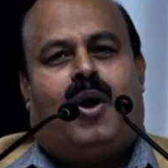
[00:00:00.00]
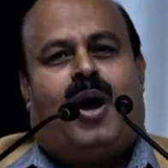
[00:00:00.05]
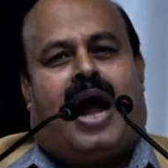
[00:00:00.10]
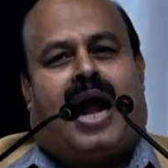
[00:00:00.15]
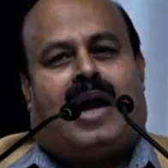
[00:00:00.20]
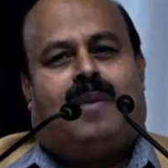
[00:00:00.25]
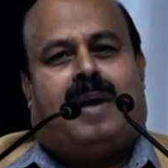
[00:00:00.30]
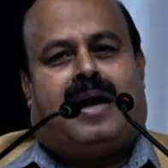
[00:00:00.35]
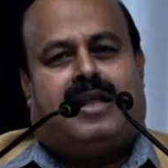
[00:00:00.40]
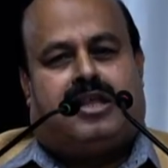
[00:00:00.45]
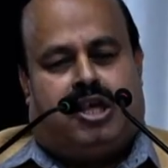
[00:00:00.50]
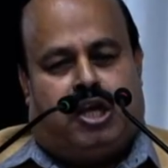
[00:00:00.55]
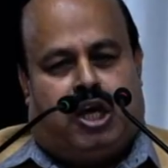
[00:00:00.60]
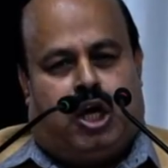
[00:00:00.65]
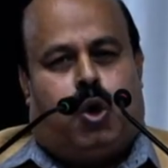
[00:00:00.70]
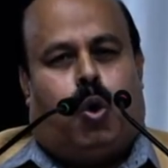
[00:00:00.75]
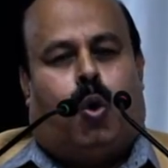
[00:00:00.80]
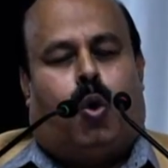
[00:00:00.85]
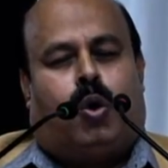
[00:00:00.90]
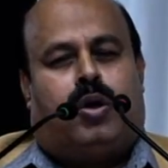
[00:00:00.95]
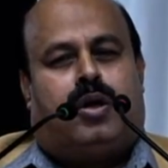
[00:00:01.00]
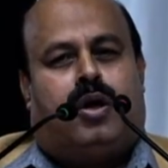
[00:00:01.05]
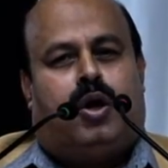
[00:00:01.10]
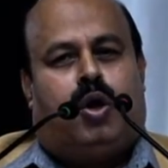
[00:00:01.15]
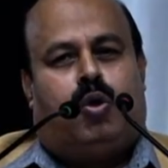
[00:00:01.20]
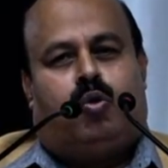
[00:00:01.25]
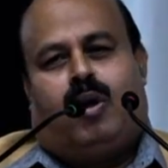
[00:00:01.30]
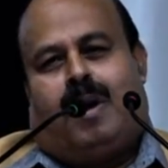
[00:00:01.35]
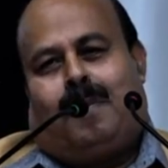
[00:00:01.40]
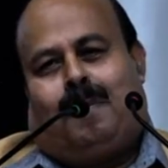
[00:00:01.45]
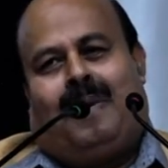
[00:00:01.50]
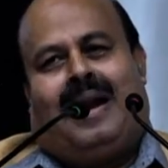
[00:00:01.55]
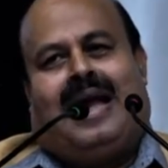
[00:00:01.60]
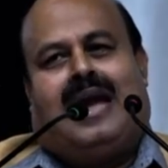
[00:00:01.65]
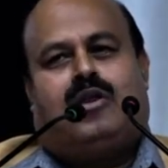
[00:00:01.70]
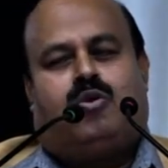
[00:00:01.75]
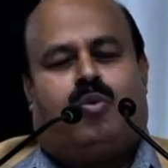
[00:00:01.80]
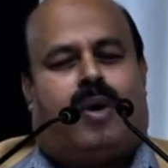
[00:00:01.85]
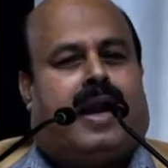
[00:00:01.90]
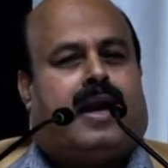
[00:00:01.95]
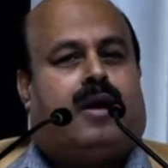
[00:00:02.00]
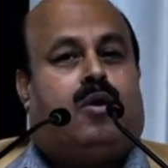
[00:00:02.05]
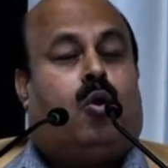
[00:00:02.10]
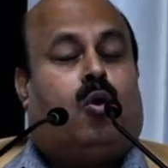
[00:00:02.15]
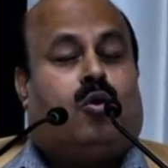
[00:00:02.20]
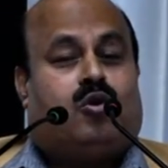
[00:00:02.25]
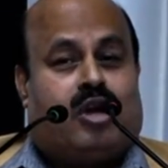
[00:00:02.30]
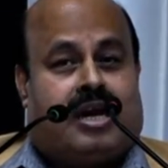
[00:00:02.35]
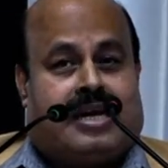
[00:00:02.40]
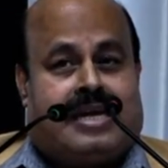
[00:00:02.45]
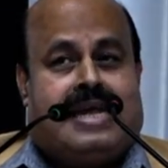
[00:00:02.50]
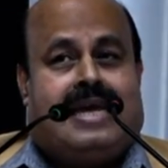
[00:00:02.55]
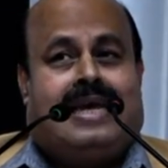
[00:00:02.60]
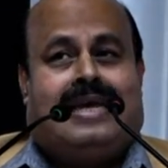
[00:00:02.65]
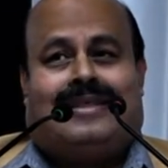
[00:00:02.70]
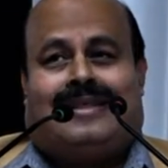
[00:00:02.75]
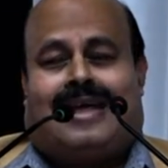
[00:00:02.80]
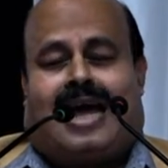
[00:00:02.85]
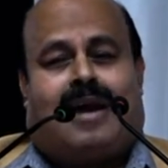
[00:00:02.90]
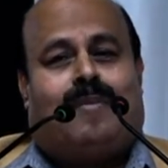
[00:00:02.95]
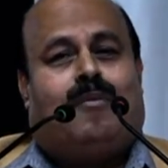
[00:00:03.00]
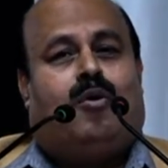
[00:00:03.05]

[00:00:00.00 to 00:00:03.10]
and by sea route to a place where no jetty is there,